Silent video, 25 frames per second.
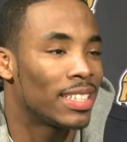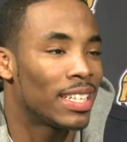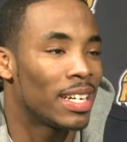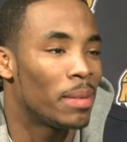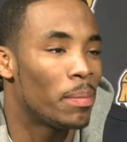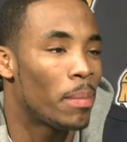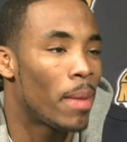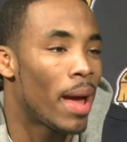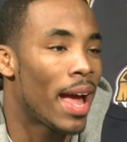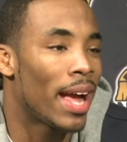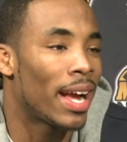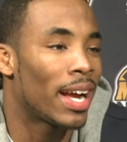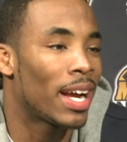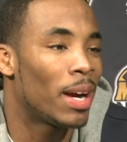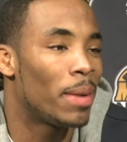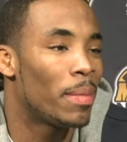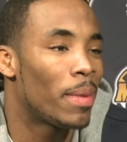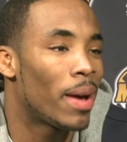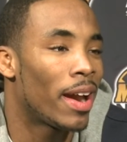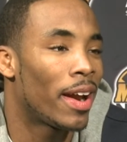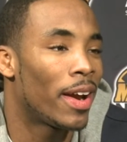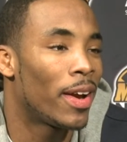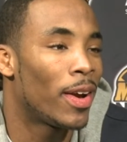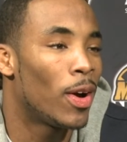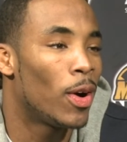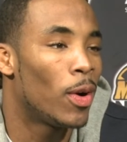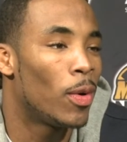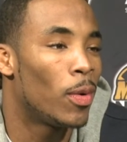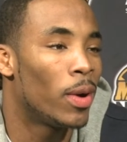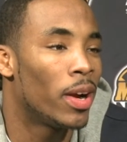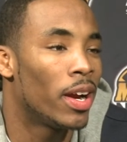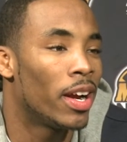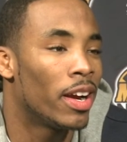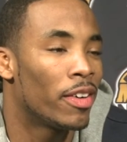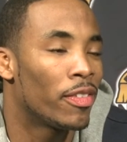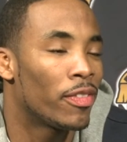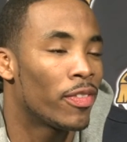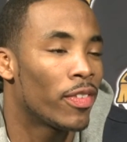seen Matt come out of
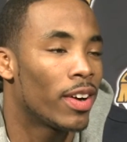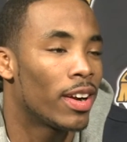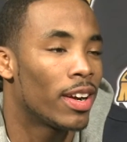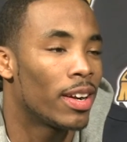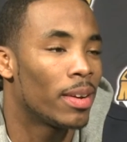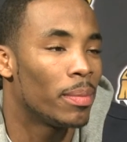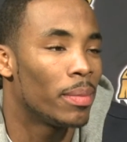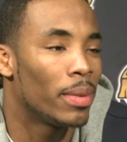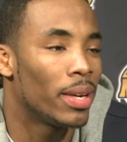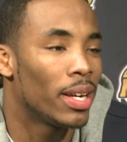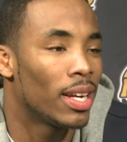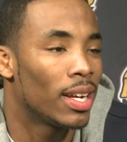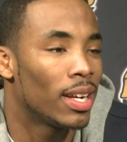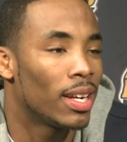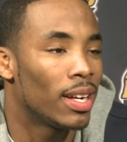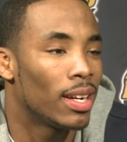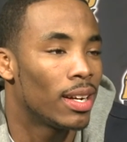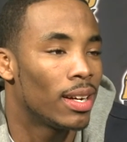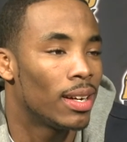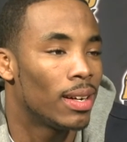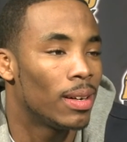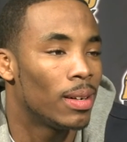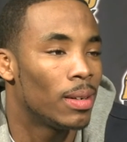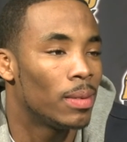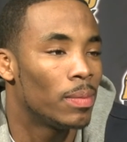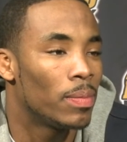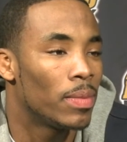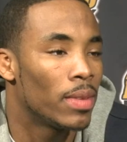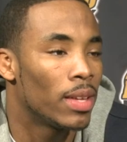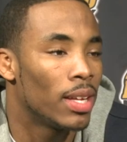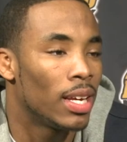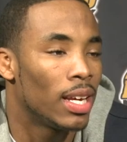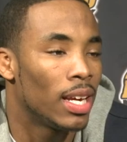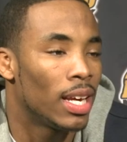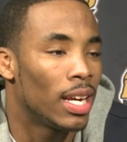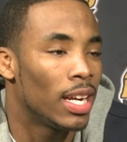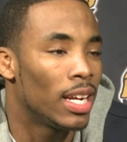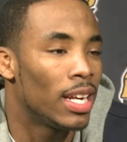nowhere in front of me and um,
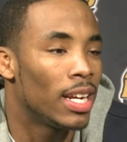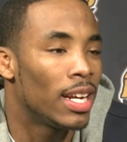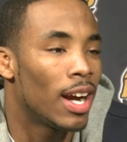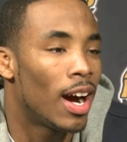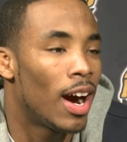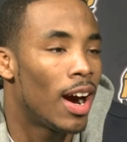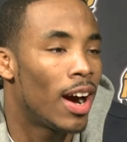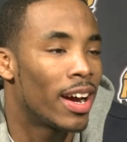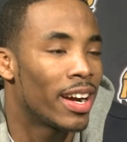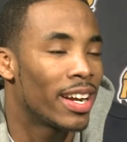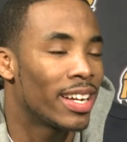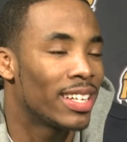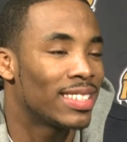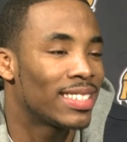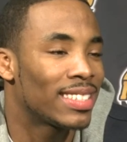he caught and